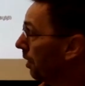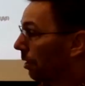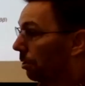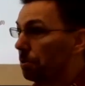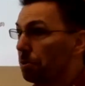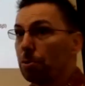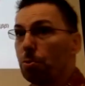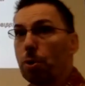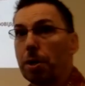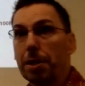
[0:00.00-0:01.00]
Closer to
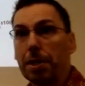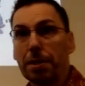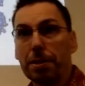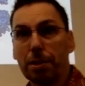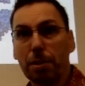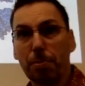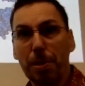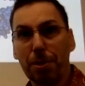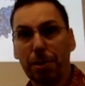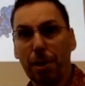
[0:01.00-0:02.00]
1 it is
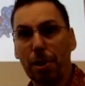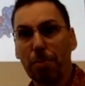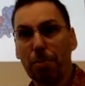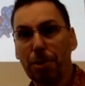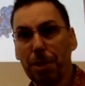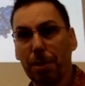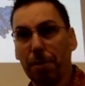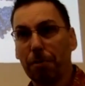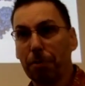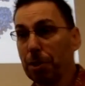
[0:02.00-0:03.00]
basically 100%
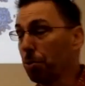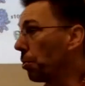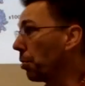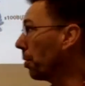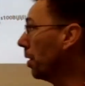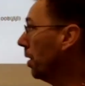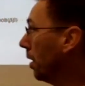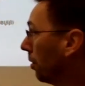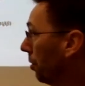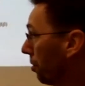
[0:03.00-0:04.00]
of disordered.
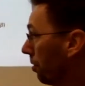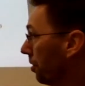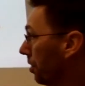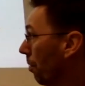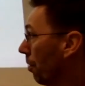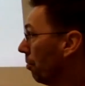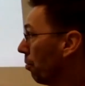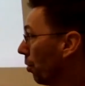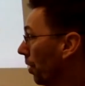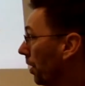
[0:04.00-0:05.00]
Closer to 0, the
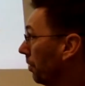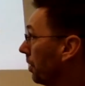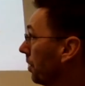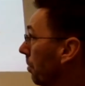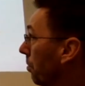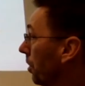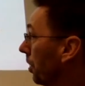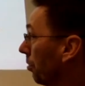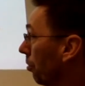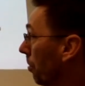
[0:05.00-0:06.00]
more likely it's in a
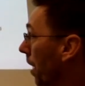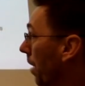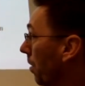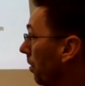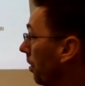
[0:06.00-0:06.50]
particular pattern.